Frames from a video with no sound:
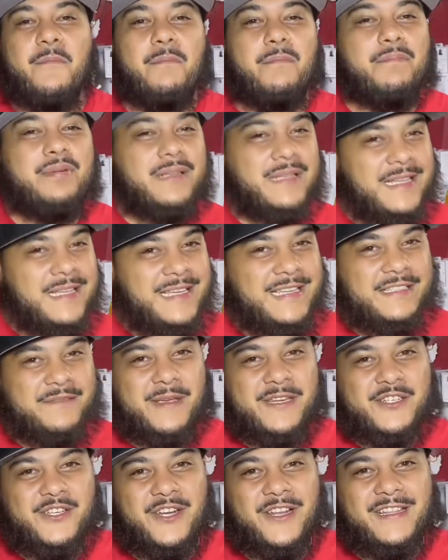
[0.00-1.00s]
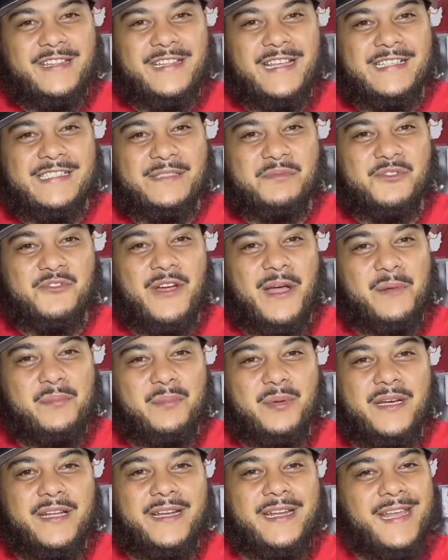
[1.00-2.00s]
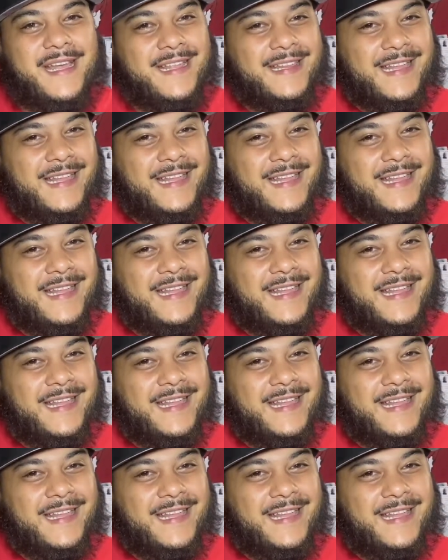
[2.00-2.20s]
Please make sure to hit that subscribe button,